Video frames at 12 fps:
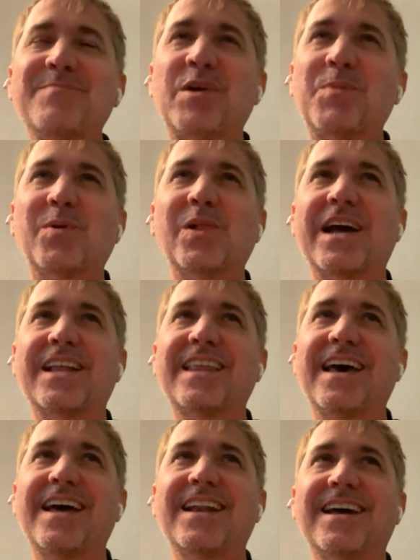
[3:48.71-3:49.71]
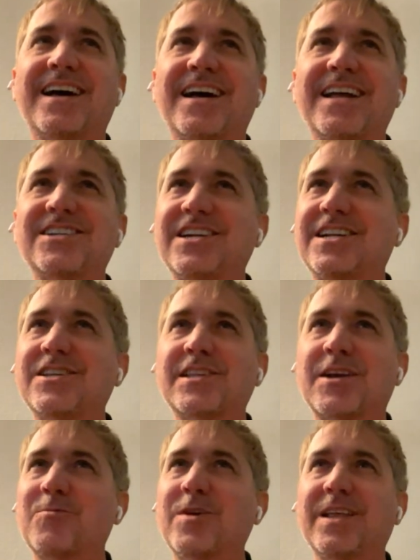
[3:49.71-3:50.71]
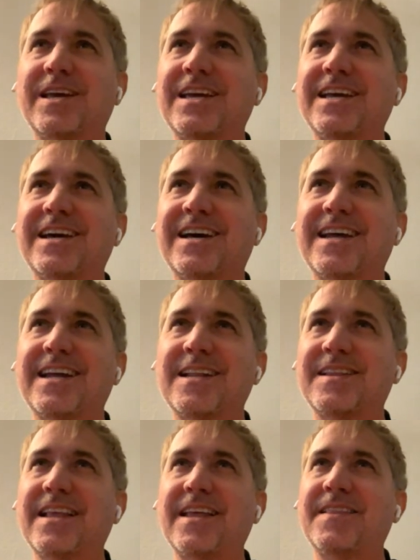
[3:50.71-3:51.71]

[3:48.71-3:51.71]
people like that, uh, and she just like really uh, in,